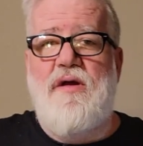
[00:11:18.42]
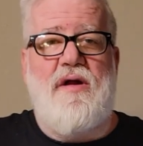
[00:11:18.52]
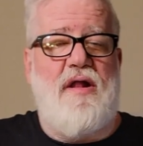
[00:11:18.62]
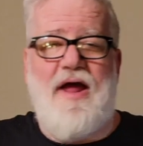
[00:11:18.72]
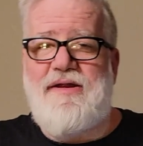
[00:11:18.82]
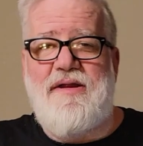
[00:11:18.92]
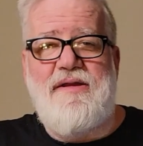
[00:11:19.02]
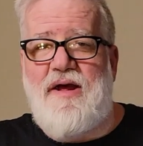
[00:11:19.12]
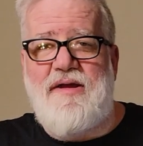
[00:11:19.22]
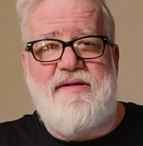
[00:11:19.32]
collecting
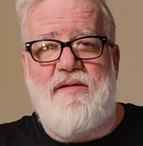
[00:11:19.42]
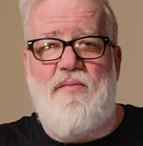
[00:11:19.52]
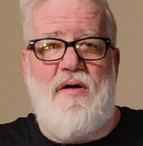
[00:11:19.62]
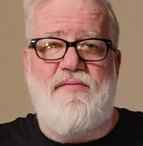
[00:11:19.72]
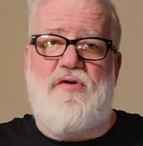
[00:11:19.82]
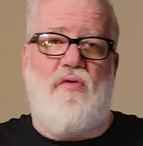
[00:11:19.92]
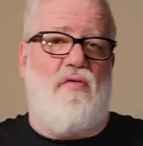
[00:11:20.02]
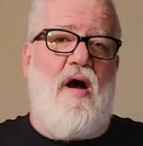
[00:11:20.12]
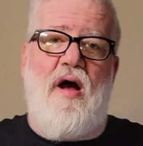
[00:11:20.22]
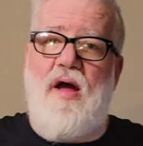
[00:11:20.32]
dust in mom's
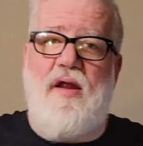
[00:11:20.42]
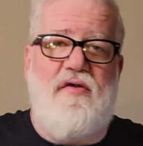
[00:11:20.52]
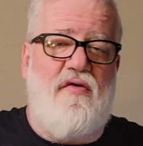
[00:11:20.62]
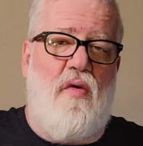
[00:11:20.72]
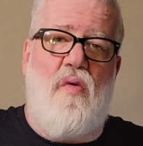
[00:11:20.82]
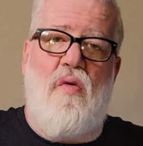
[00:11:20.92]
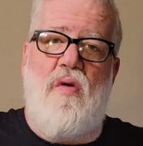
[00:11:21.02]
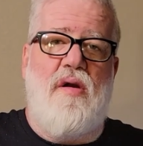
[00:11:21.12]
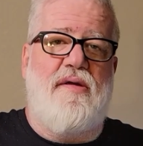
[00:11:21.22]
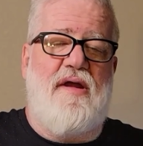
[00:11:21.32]
garage,
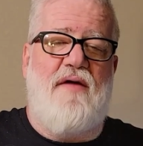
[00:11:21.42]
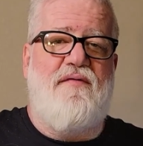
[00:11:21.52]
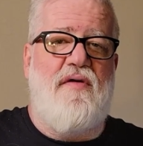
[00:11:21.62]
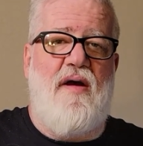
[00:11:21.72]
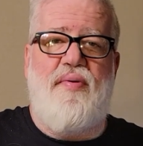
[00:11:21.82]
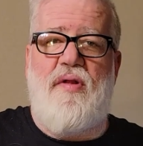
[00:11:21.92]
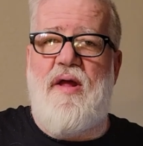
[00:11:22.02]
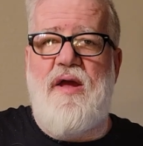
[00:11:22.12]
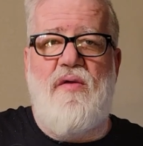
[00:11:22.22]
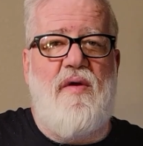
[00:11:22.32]
or stuff you're not
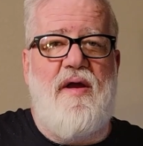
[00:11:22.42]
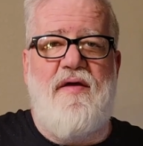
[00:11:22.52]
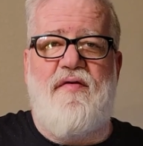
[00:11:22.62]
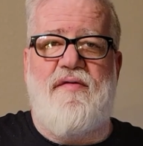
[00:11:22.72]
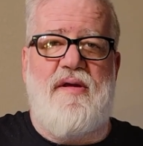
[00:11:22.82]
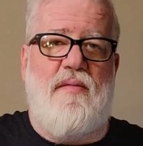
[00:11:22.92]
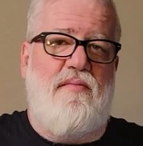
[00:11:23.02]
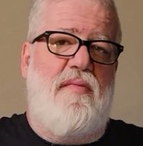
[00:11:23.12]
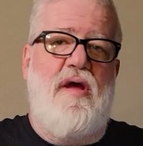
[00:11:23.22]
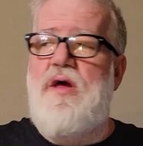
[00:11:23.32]
playing with, or
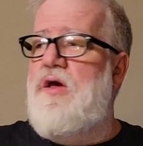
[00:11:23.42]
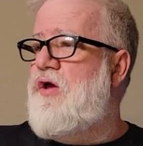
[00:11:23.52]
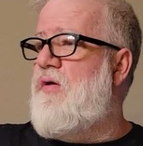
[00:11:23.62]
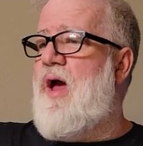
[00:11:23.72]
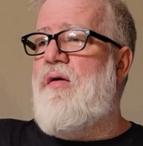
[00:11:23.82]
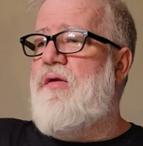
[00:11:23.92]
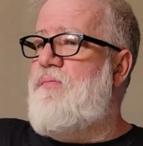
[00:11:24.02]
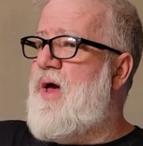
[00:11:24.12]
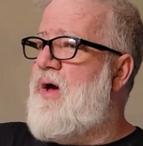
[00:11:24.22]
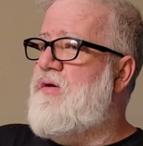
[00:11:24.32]
something you're out and
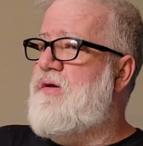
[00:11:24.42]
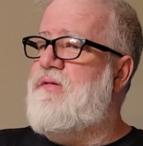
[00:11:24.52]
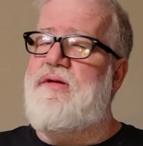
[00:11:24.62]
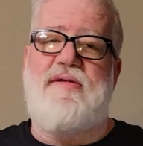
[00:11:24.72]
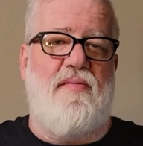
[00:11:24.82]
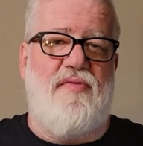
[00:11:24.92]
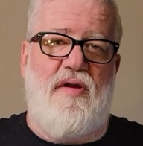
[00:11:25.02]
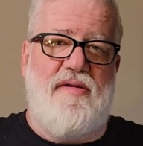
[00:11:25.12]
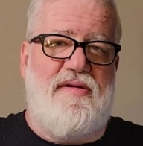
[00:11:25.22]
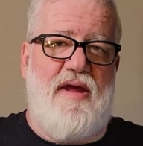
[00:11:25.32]
about and you see something
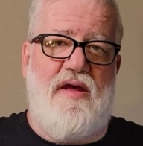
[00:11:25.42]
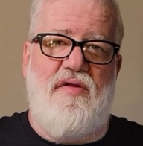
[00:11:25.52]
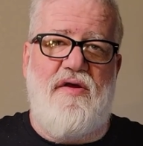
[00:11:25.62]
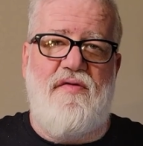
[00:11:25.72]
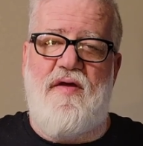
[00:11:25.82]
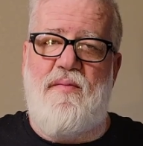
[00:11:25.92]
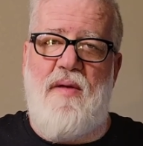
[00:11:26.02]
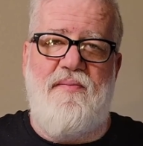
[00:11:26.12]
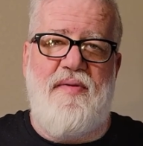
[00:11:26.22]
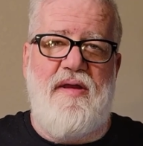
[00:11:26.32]
on sale that you think
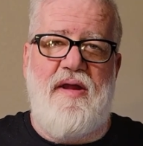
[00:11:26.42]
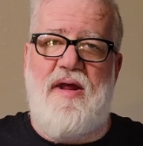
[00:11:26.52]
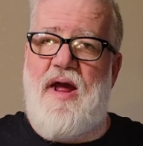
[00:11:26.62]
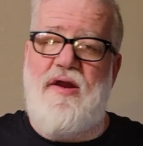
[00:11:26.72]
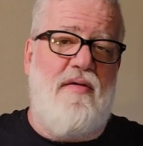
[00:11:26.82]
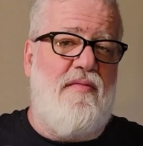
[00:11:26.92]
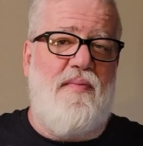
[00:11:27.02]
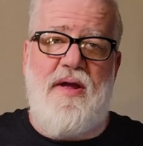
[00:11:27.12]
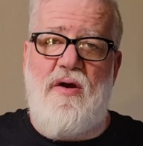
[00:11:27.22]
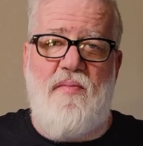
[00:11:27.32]
might be neat, I do have a
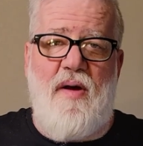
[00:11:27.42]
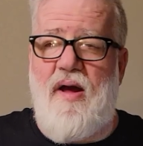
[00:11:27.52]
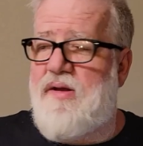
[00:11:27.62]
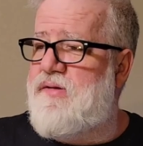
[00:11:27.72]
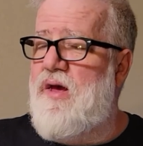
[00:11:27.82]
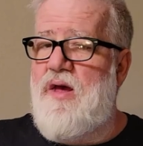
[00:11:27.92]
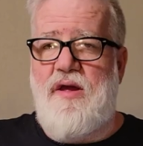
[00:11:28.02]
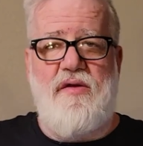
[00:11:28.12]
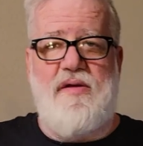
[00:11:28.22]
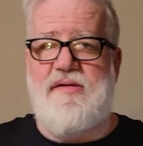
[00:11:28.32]
P.O. box.
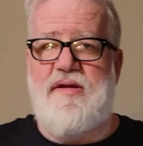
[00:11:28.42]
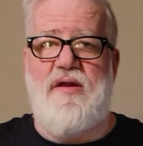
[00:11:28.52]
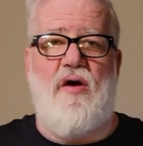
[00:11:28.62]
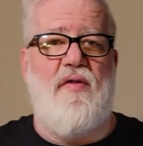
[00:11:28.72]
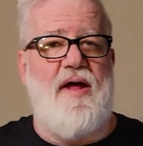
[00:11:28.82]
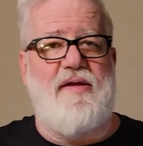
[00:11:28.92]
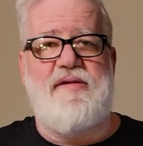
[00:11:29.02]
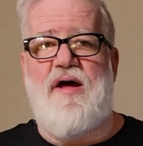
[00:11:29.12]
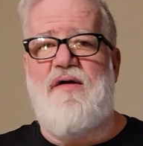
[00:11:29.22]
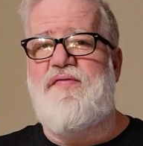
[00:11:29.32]
You can send all that
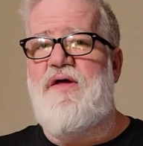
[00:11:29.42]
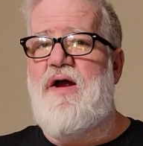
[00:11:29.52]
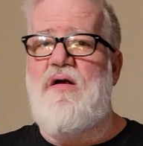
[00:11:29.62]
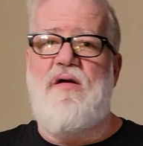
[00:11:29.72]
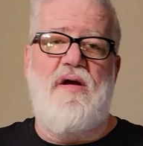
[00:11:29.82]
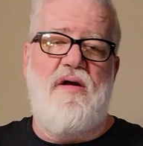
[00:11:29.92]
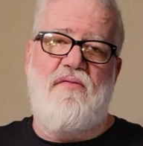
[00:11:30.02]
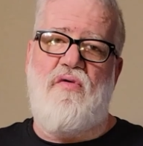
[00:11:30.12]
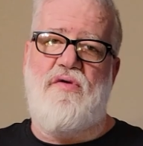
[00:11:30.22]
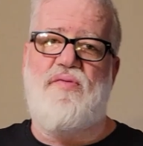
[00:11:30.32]
stuff there.
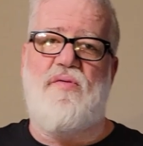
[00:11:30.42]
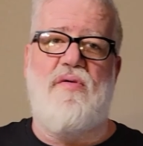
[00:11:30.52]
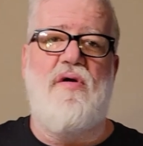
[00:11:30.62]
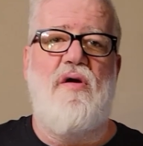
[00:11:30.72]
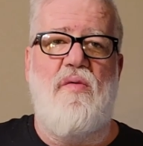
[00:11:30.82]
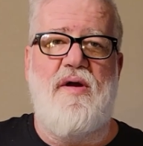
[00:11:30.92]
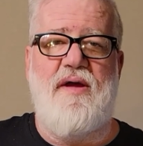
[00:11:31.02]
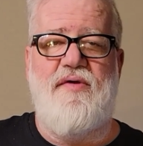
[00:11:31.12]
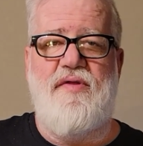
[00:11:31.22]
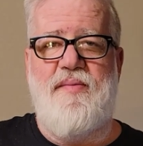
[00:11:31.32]
Of course, we'll
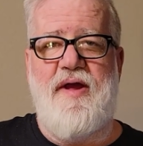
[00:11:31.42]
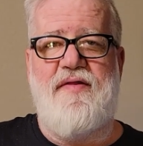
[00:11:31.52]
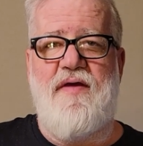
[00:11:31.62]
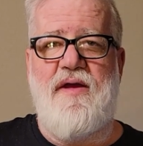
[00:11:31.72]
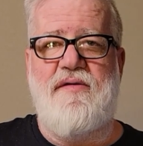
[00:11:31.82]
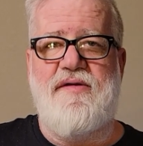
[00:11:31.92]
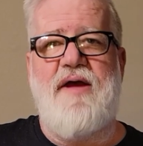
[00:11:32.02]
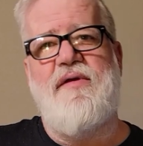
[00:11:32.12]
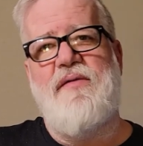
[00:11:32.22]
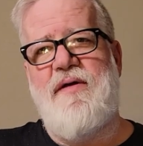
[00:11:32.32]
give you the big thank yous. We
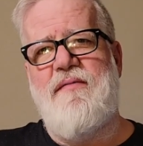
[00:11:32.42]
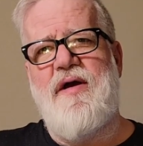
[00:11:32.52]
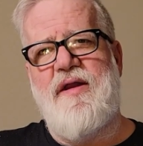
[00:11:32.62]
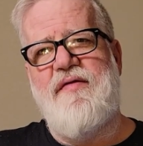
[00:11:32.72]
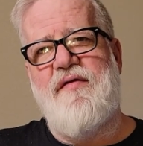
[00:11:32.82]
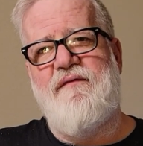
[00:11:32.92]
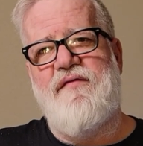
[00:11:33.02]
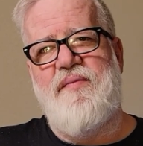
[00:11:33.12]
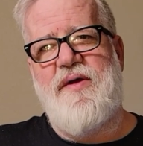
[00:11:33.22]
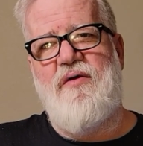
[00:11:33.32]
haven't gotten anything from
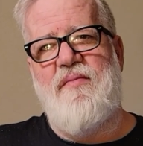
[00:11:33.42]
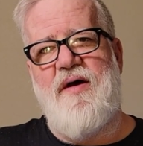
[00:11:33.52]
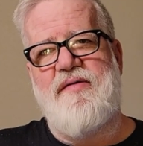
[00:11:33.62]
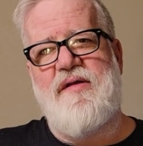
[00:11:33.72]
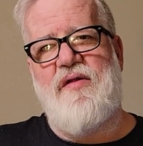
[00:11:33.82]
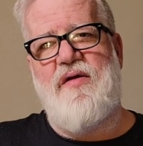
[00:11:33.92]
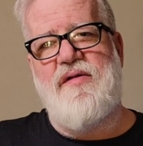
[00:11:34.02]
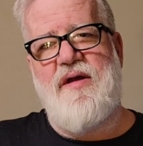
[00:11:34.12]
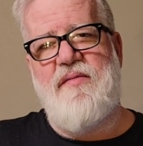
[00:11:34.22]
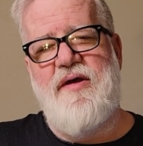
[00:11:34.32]
the P.O. box in a long
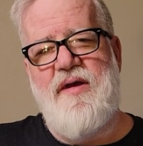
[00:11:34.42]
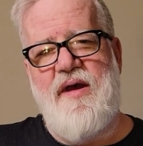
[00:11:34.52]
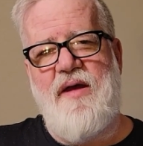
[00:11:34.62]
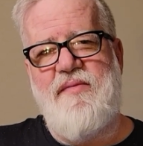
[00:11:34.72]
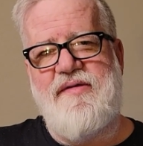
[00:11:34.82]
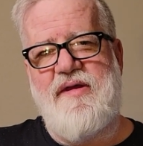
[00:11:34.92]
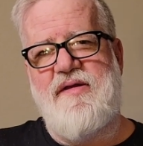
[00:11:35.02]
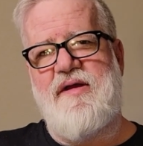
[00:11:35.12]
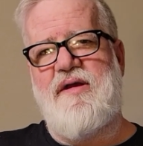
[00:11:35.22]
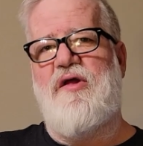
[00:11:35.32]
time. I miss it.
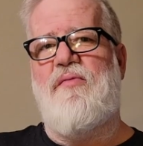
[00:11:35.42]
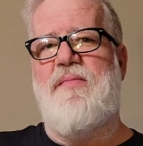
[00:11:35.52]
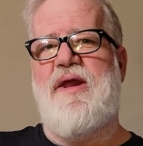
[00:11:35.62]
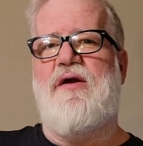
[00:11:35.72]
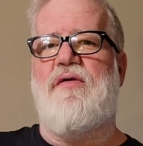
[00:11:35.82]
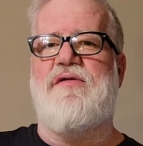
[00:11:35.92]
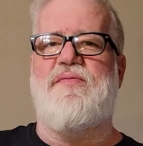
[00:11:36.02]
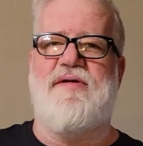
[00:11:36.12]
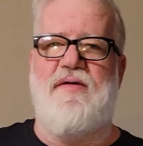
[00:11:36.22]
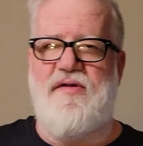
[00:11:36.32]
It's like a little mini
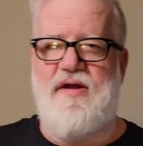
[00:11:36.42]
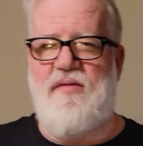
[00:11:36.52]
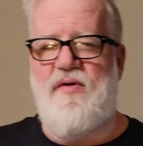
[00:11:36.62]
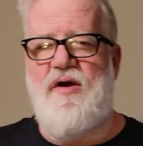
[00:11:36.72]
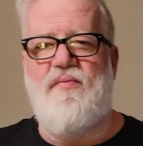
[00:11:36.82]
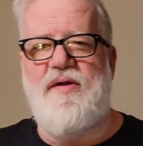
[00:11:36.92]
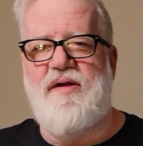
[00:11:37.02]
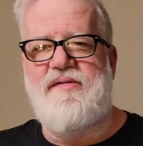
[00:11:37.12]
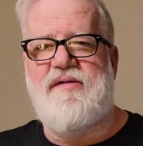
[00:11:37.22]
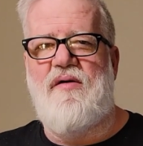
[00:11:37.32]
Christmas every time we open
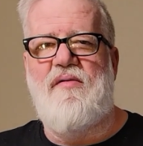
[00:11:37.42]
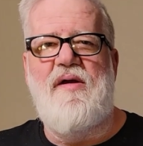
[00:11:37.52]
it. So,